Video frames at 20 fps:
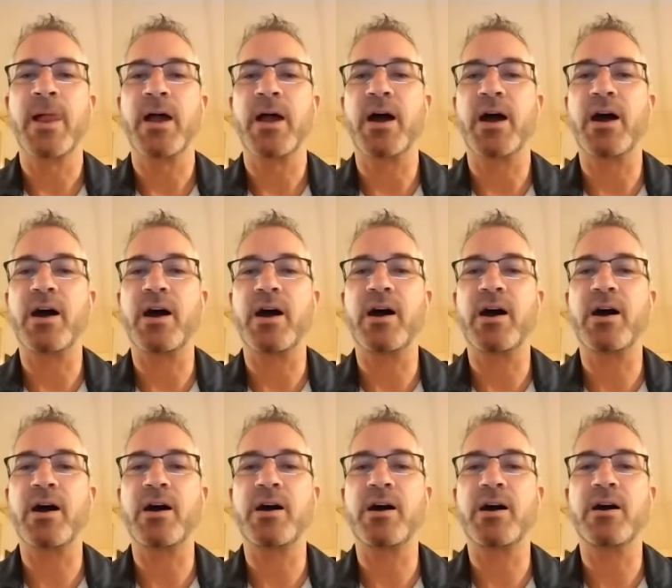
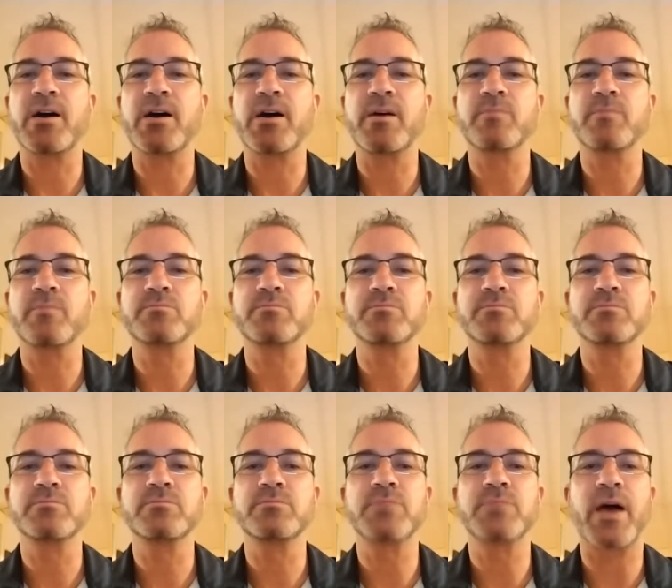Um,
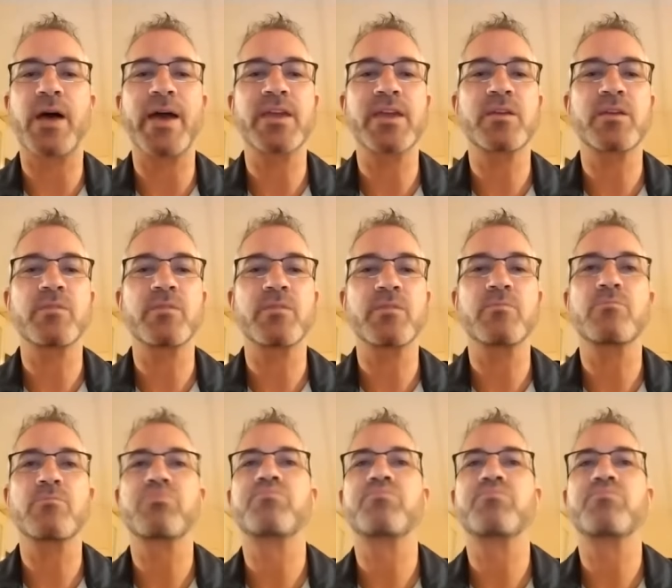I can,